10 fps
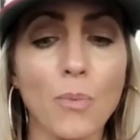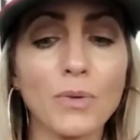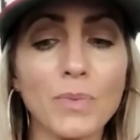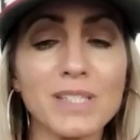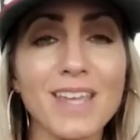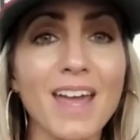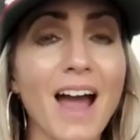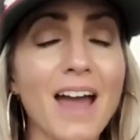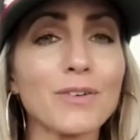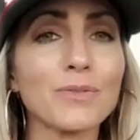When we say,
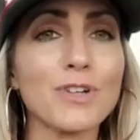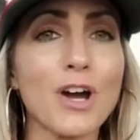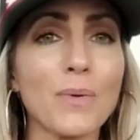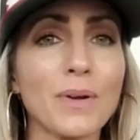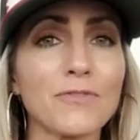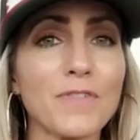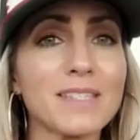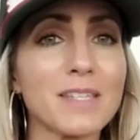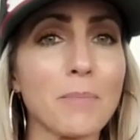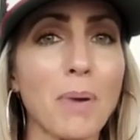I don't know, it
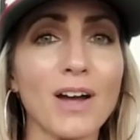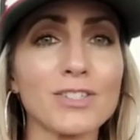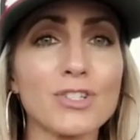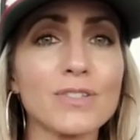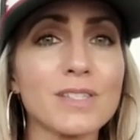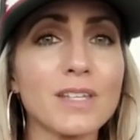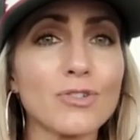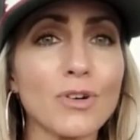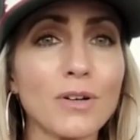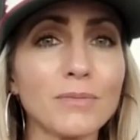feeds imposter
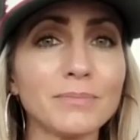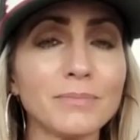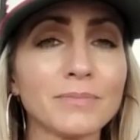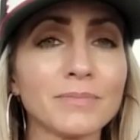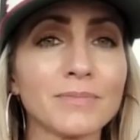syndrome